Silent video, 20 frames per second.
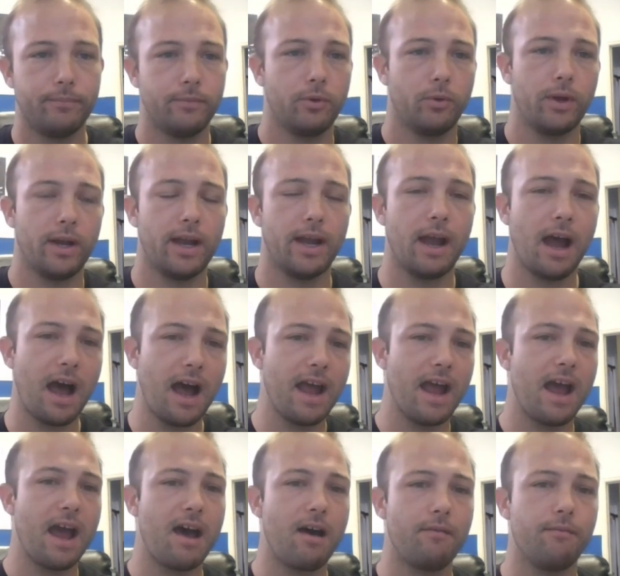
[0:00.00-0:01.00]
Okay,
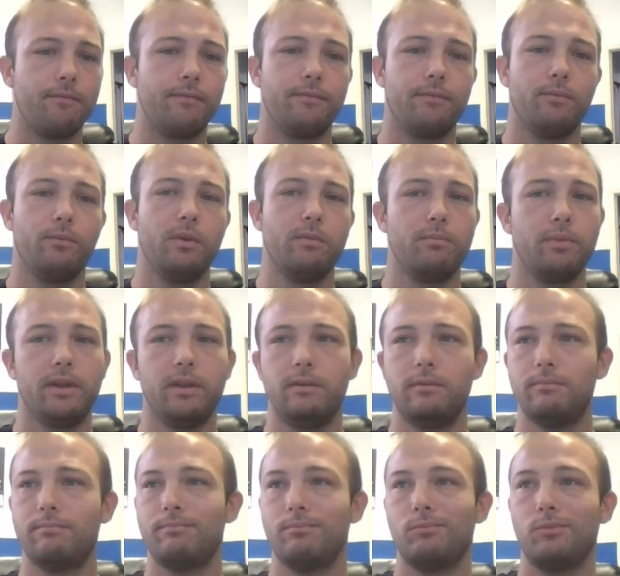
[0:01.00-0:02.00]
we
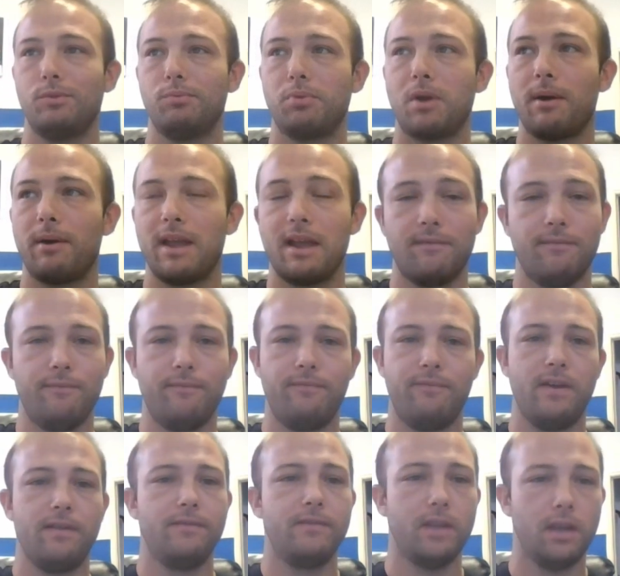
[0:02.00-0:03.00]
probably have
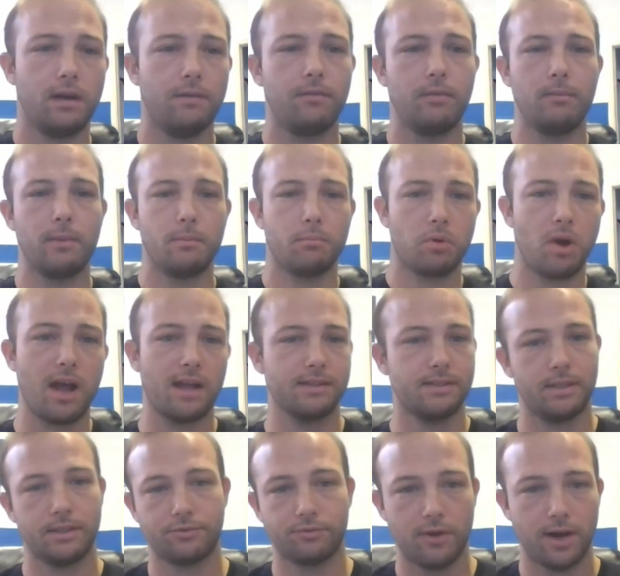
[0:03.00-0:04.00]
50 of them in
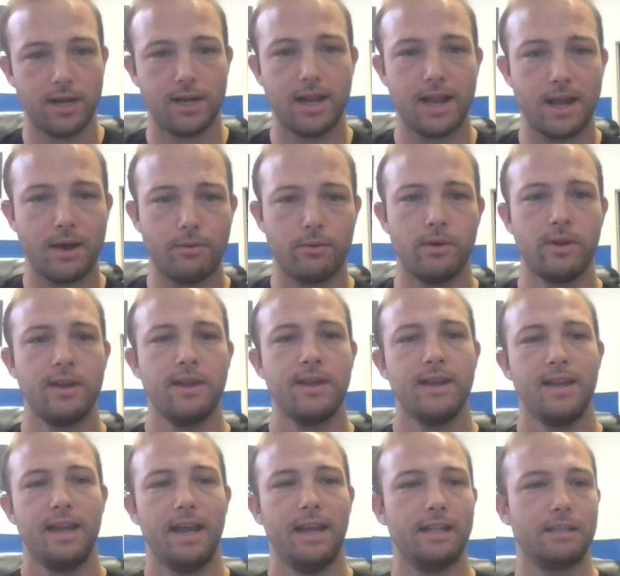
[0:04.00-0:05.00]
process right now,
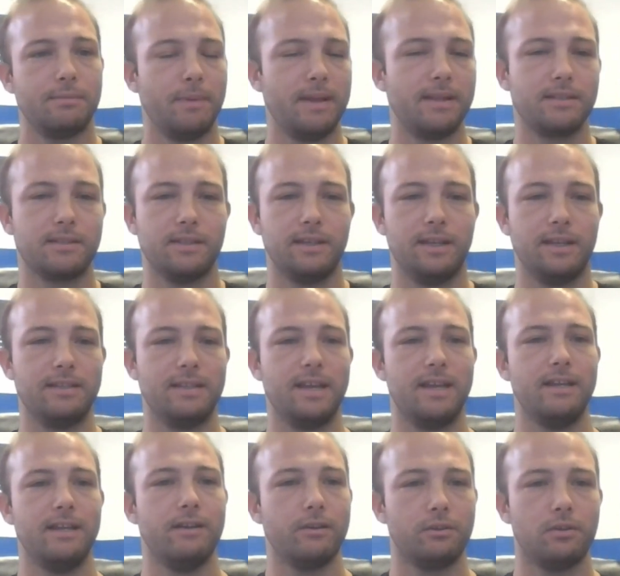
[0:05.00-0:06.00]
and it's basically a
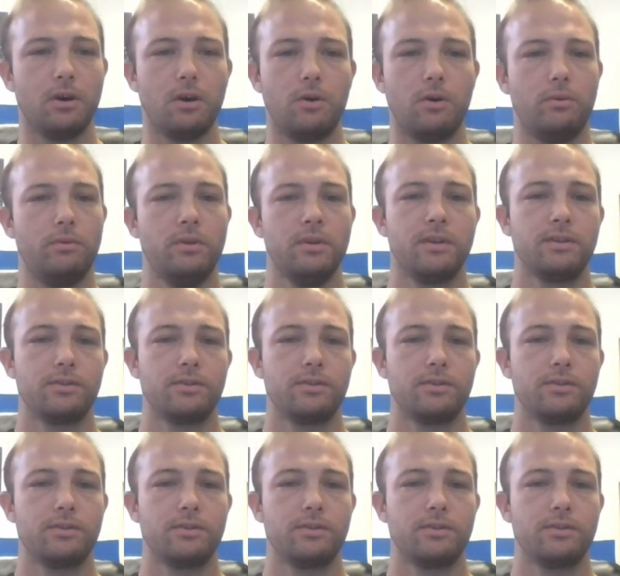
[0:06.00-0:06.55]
10-year loan.